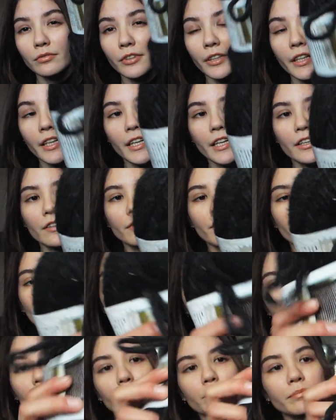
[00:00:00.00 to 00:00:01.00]
right here for
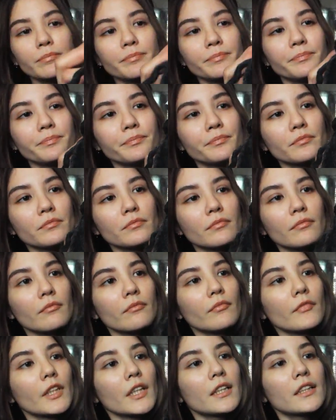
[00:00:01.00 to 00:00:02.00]
them.
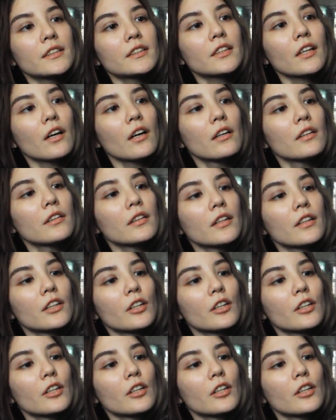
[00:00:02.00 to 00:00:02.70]
It is called